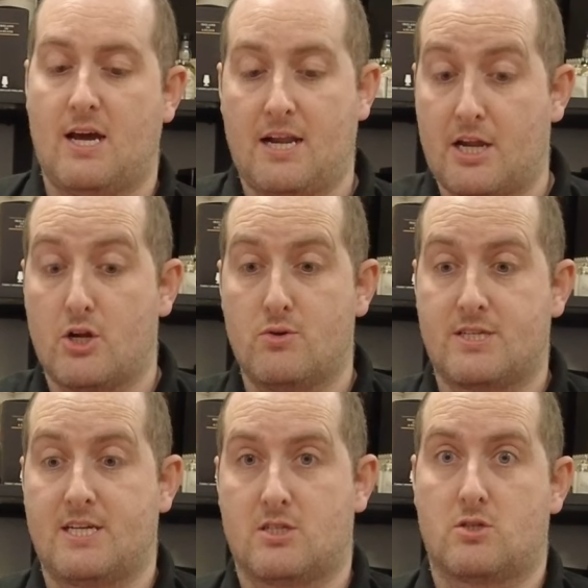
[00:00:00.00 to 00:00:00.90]
and they use
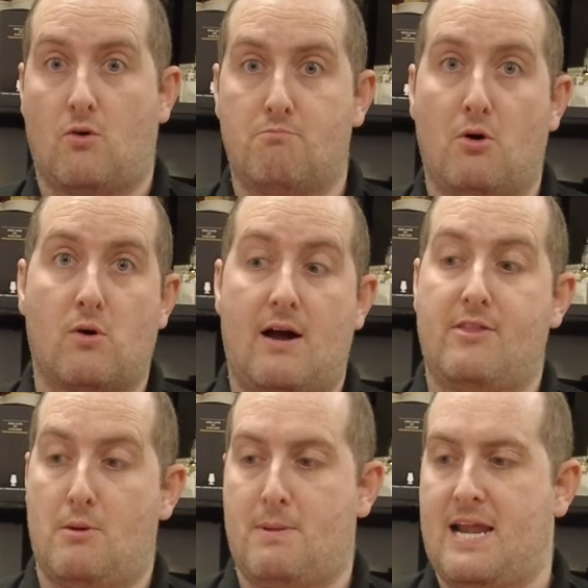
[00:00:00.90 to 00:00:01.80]
these to sort of bulk
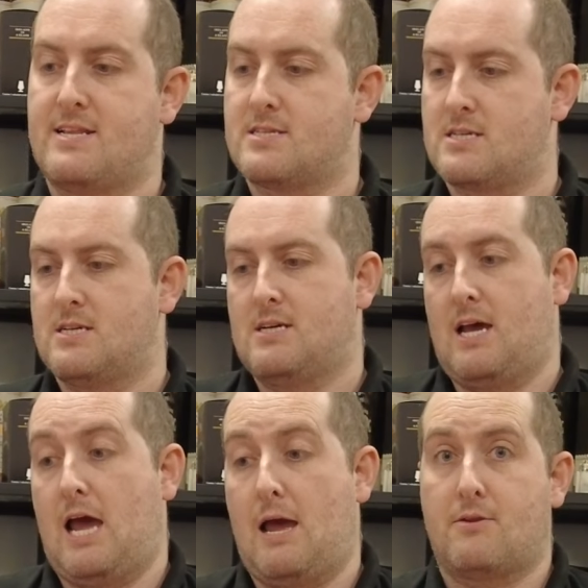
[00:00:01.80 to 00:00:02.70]
out their blends
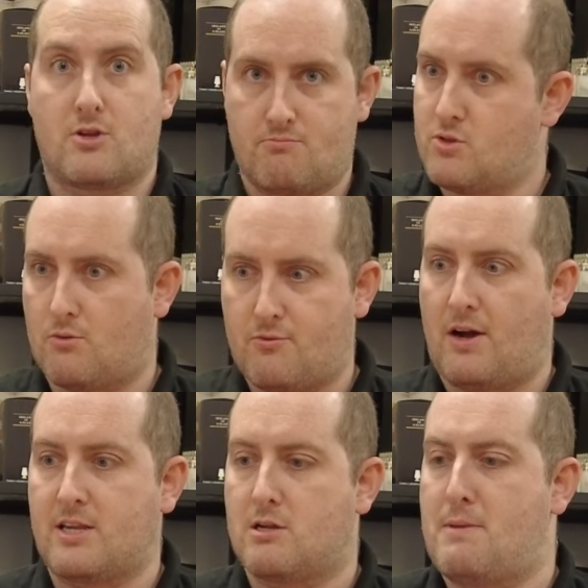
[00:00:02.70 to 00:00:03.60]
uh, to sort of
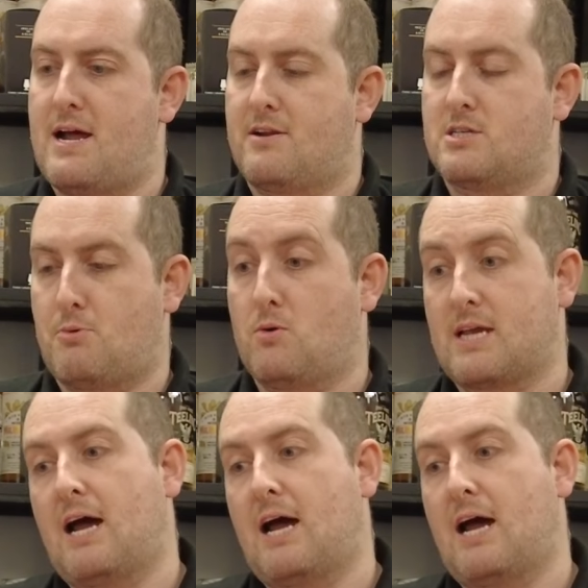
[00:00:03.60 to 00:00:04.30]
fight demand, I suppose,